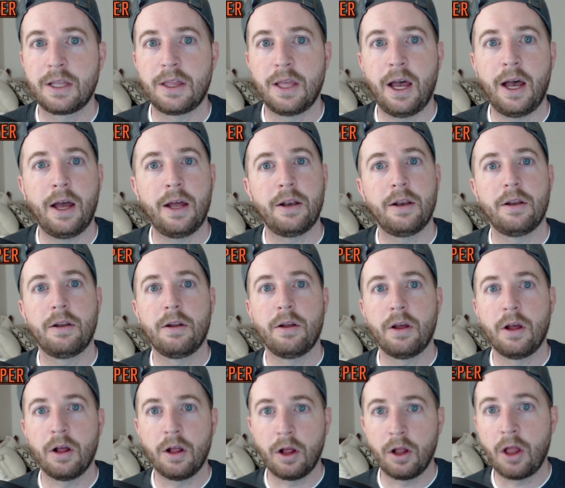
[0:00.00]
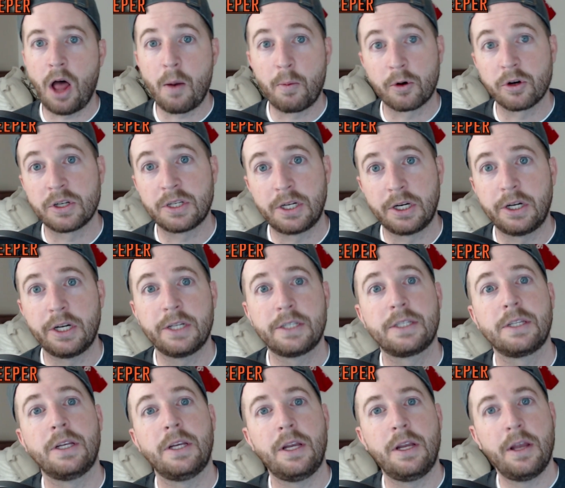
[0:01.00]
that a lot more
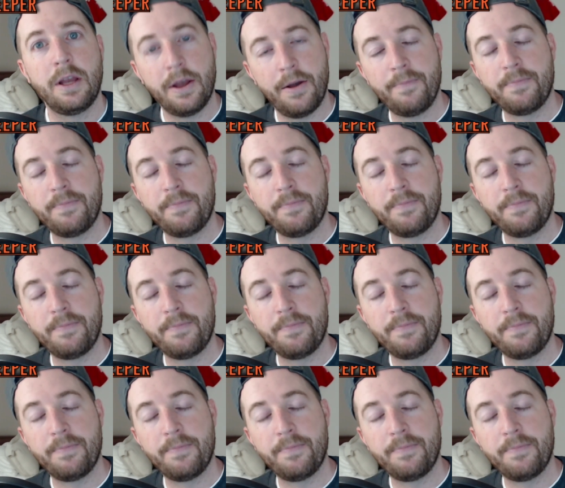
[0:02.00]
seriously